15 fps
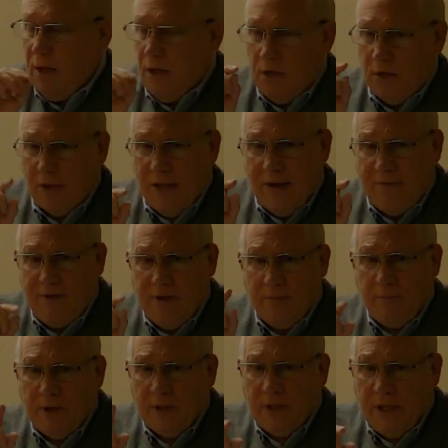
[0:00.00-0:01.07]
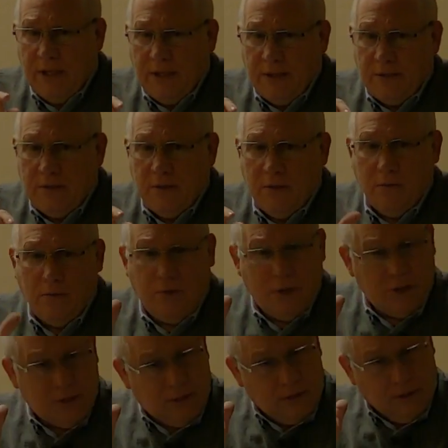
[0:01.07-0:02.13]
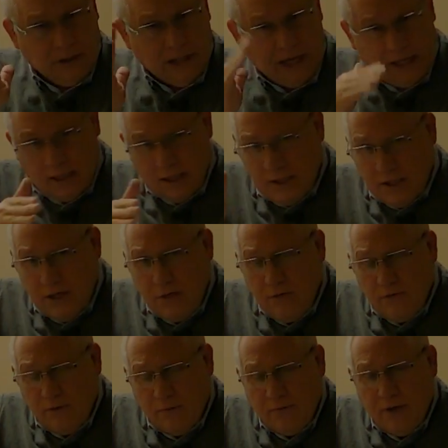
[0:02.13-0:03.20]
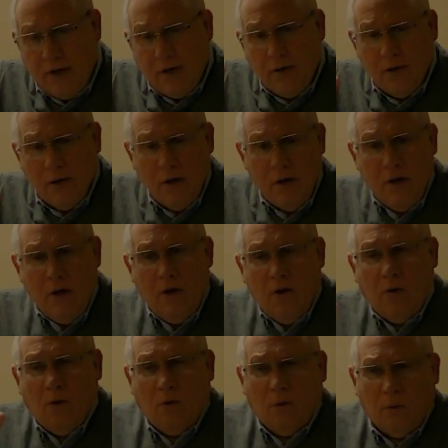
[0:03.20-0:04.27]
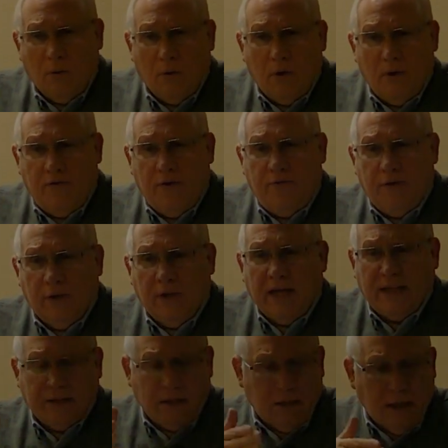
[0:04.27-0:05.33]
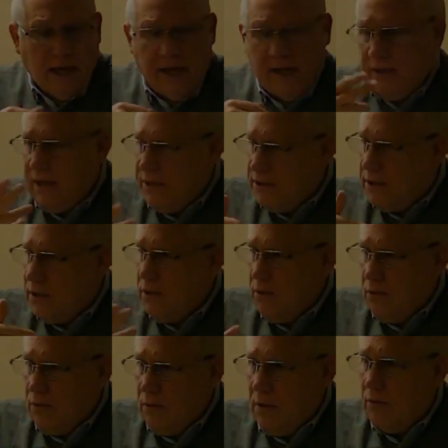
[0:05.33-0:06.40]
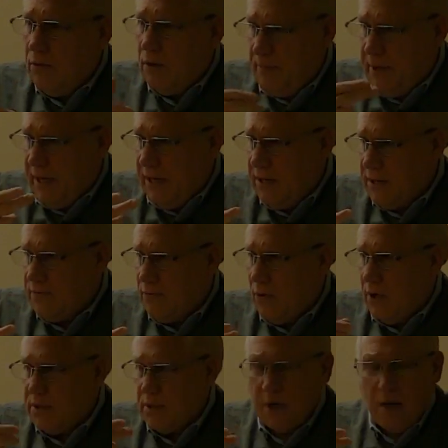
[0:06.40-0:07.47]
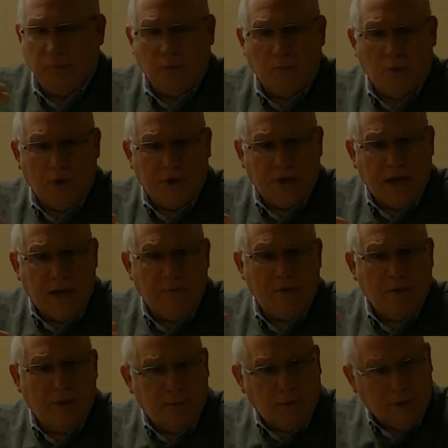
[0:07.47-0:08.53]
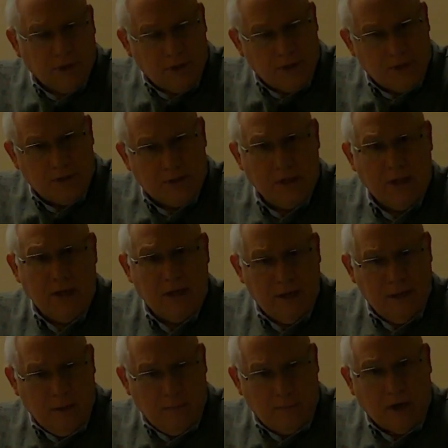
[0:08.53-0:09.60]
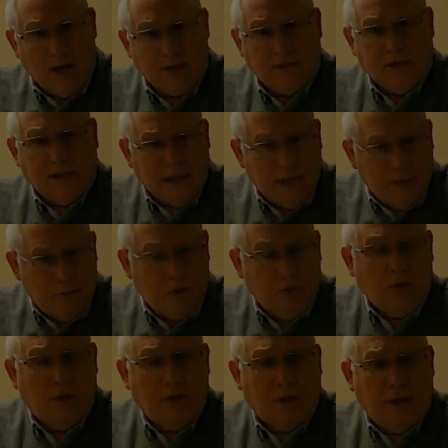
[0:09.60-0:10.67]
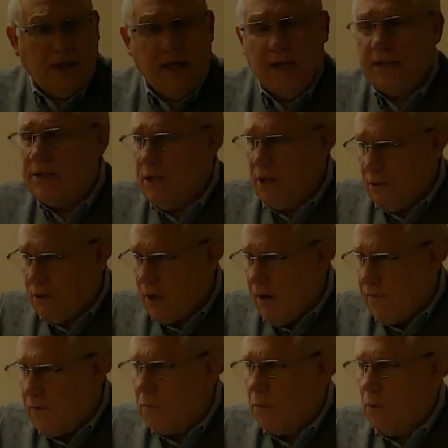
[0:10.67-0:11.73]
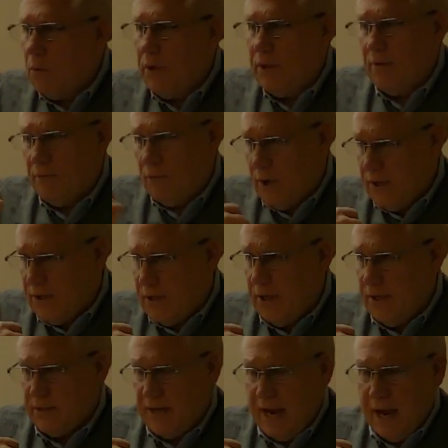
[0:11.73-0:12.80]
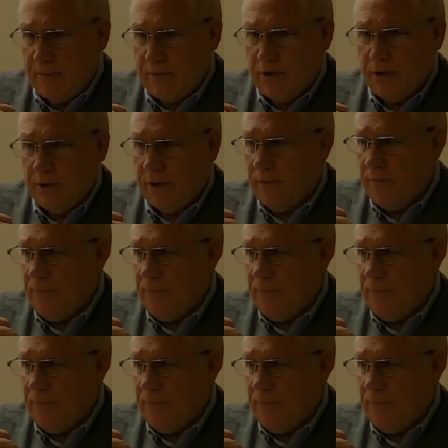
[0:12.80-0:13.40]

You'll have the ability to just let it continue from there, or if you feel like the client needs to repeat his voice a couple more times, you're able to just pause it, let him do it again until you're comfortable with the voice that it's captured.